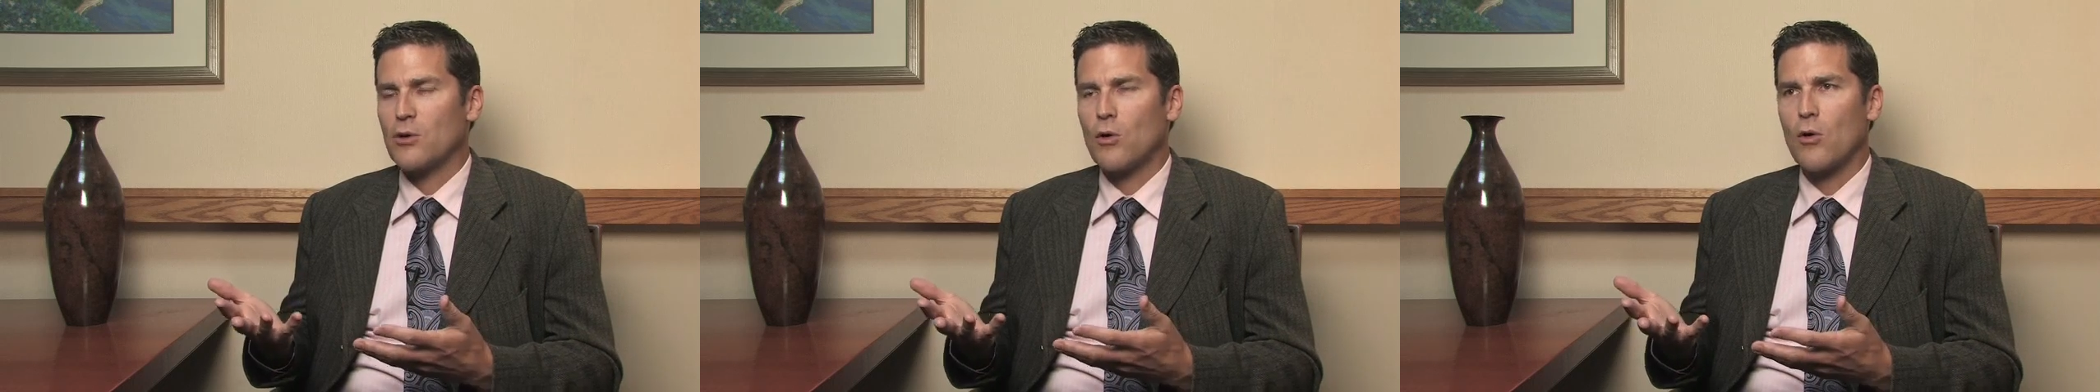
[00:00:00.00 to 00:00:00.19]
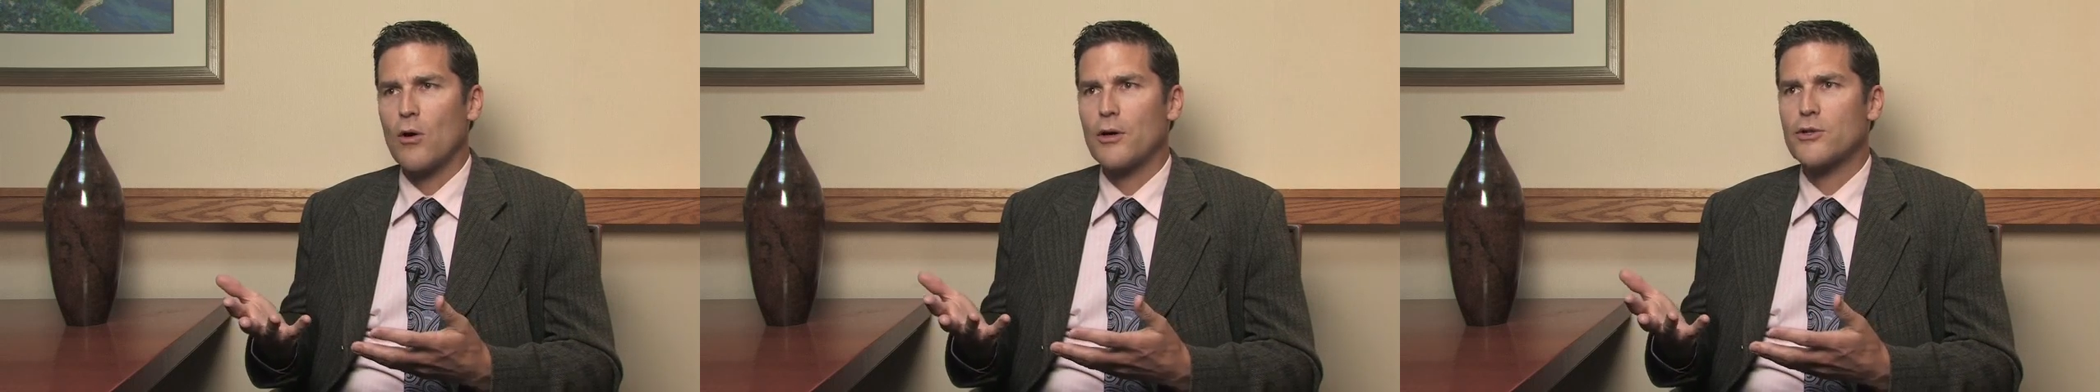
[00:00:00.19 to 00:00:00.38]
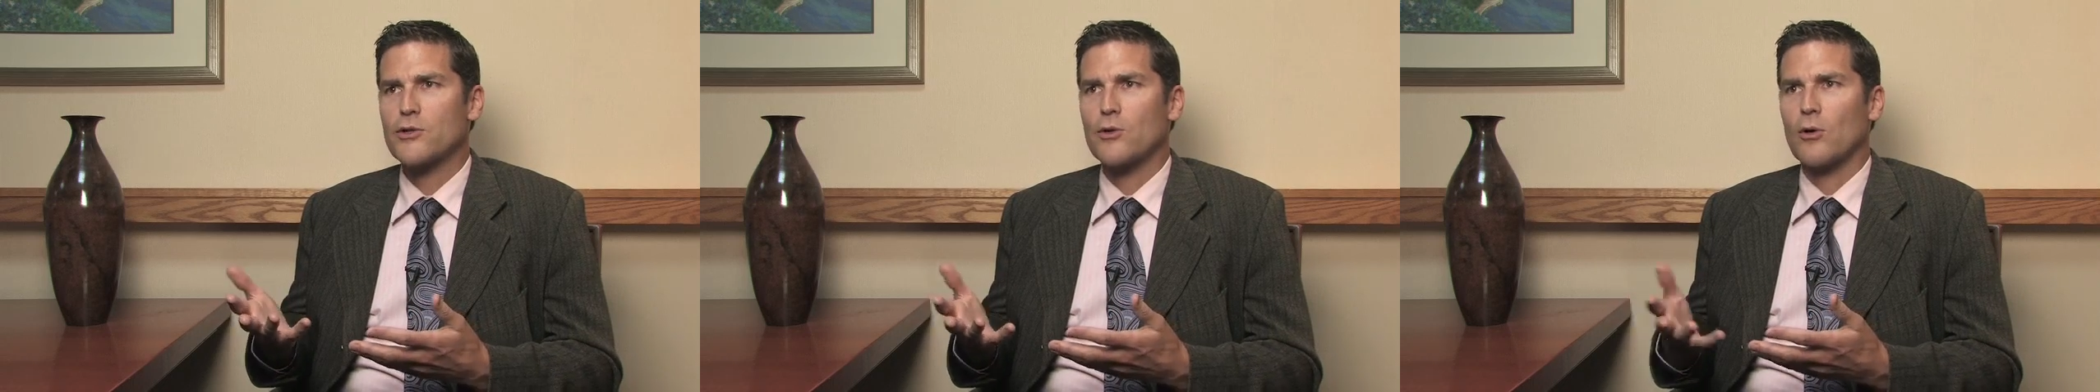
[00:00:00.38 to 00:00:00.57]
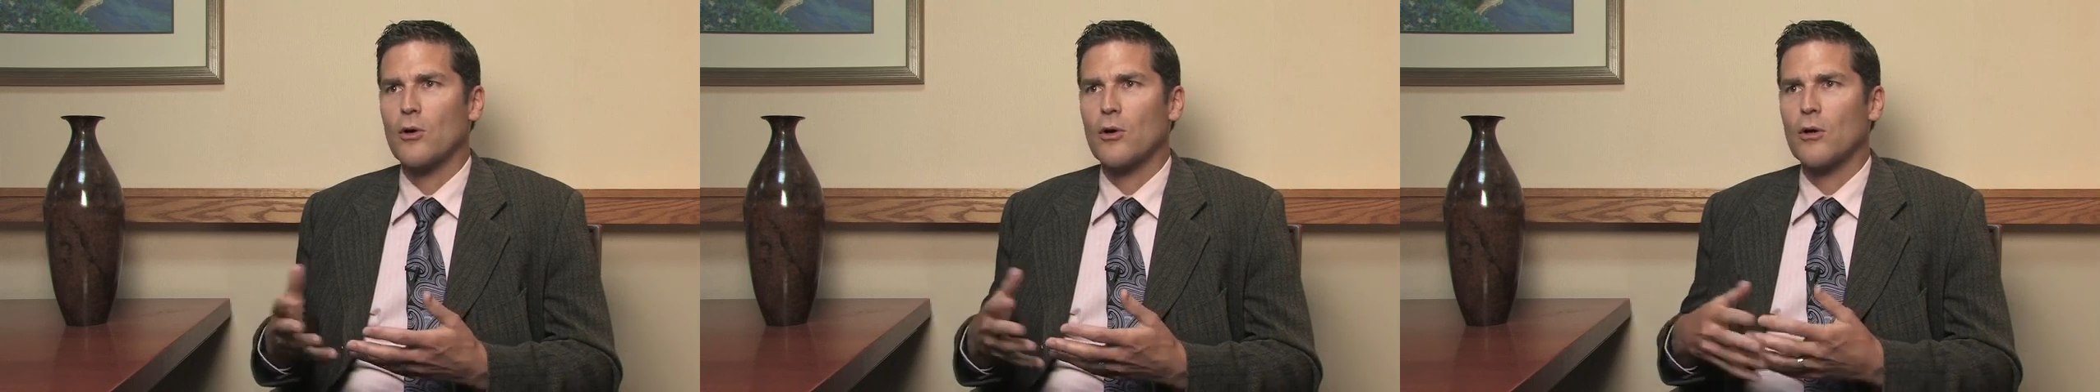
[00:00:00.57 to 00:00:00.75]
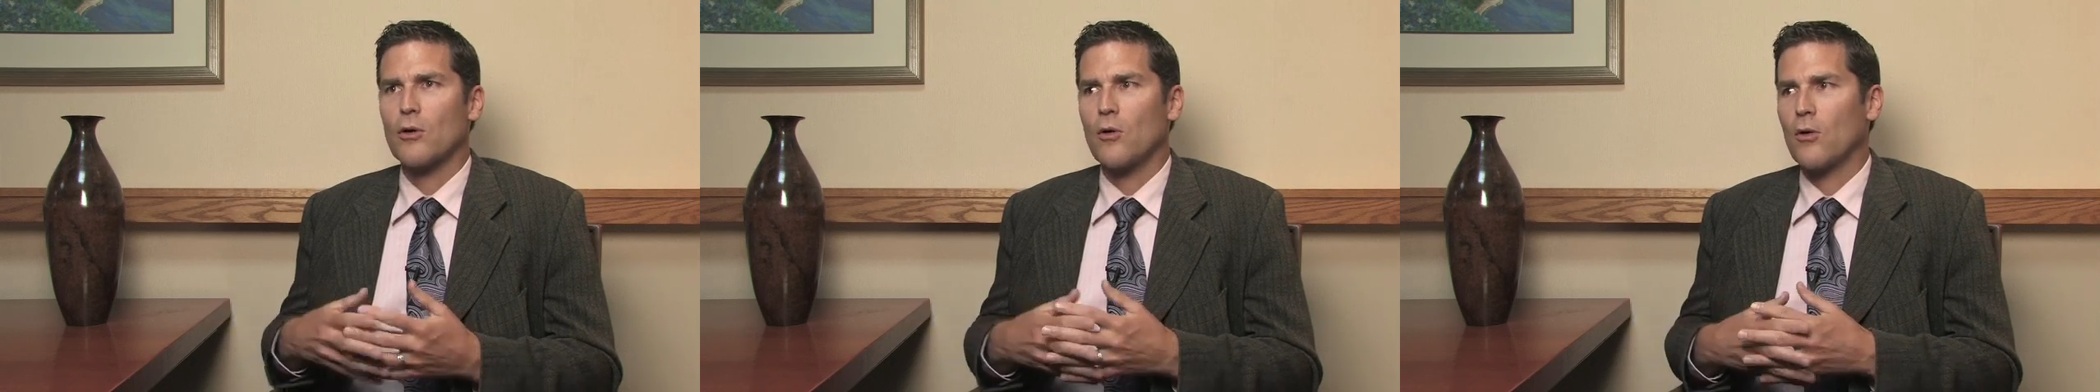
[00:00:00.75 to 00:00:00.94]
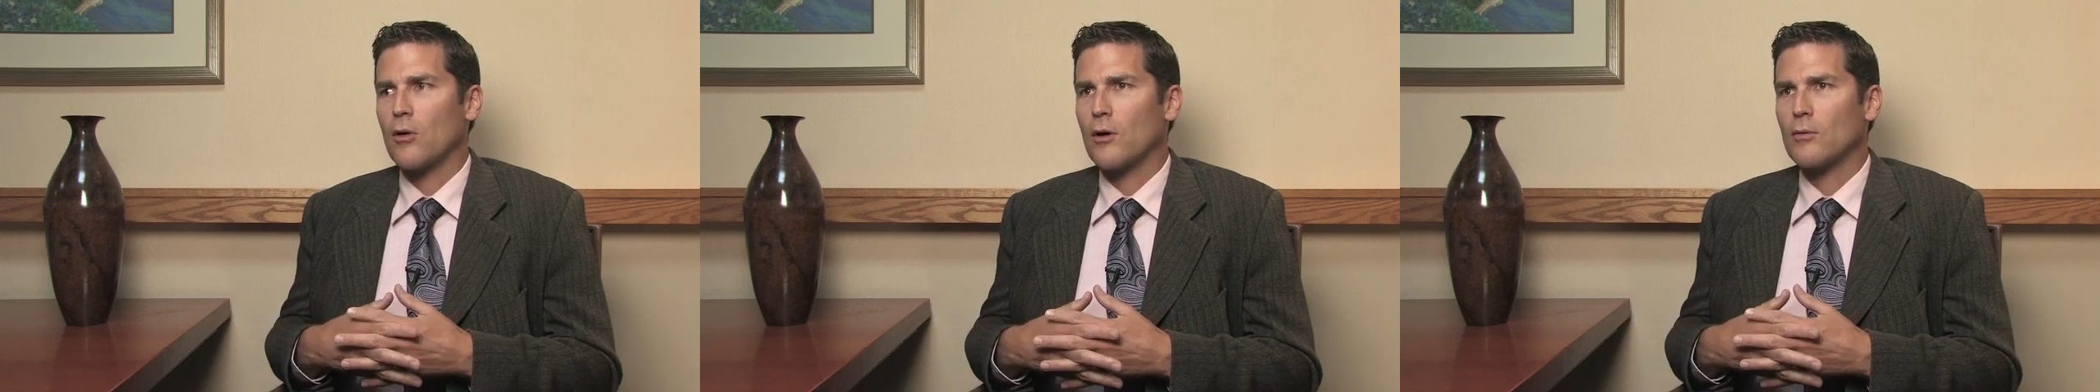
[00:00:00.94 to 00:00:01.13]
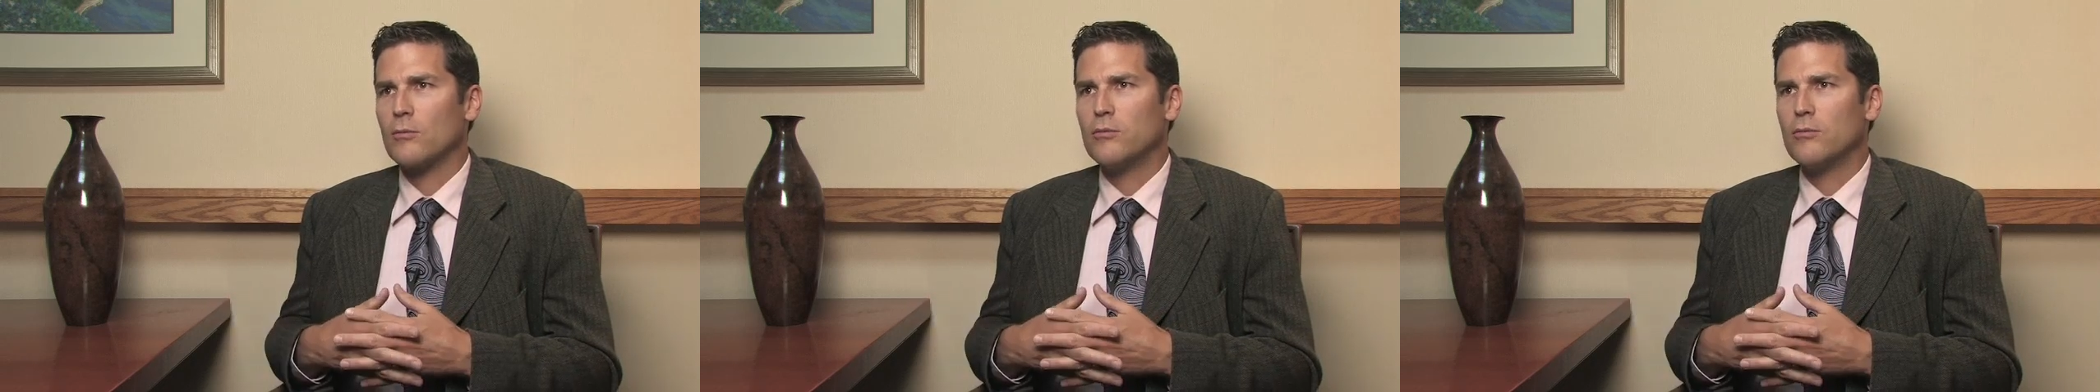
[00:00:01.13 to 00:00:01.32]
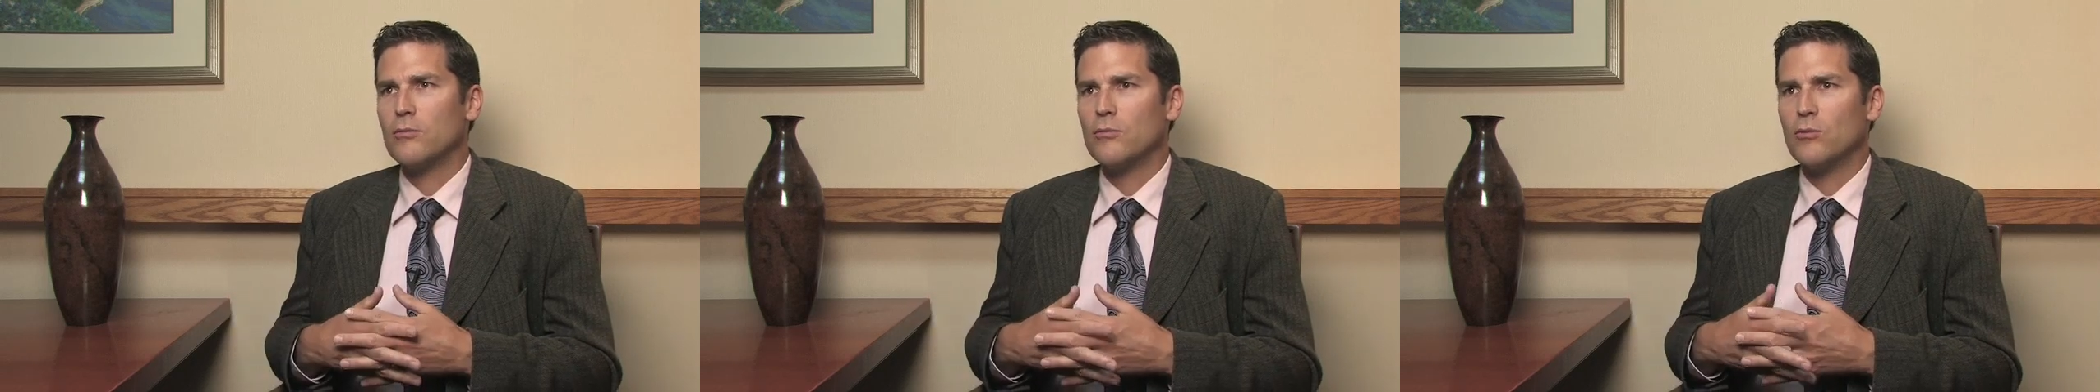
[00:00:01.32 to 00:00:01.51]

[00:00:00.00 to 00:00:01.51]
torch or